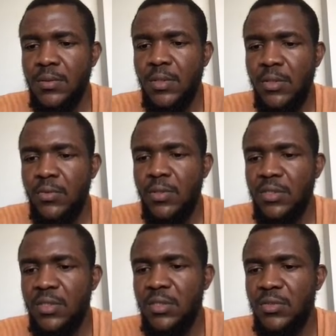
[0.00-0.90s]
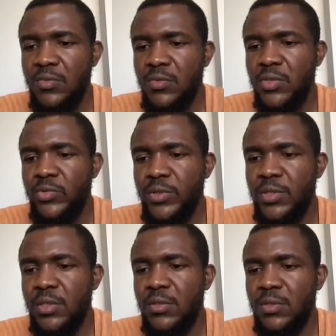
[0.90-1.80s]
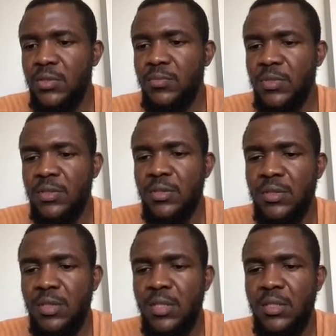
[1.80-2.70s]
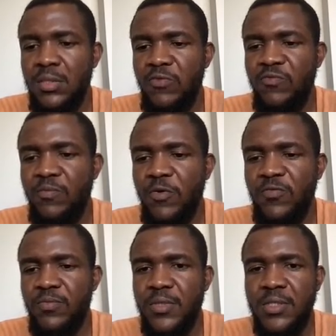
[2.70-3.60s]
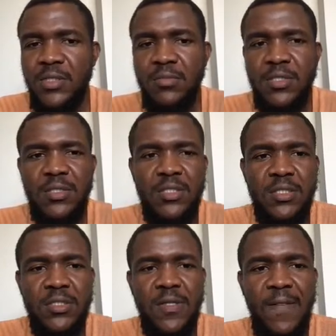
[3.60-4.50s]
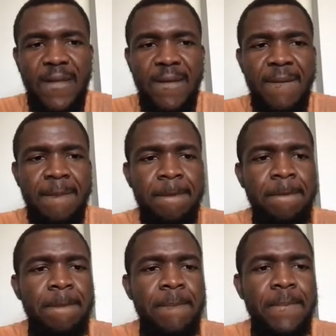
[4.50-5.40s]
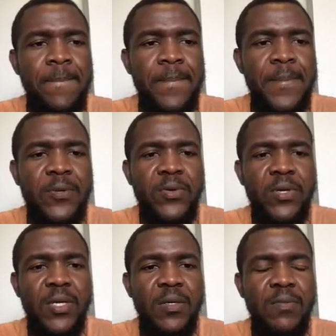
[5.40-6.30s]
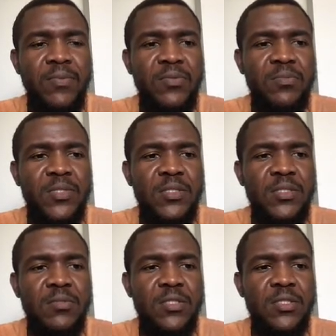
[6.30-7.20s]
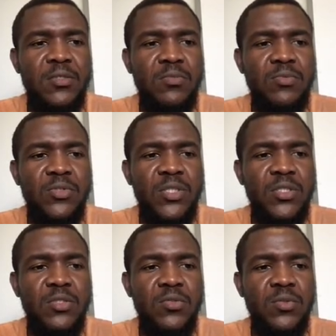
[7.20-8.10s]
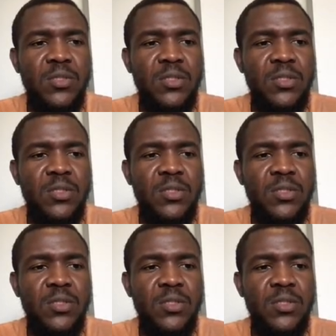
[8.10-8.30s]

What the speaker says: You can see the newly created constant E in the list of Pacman image. The higher Pacman image repository,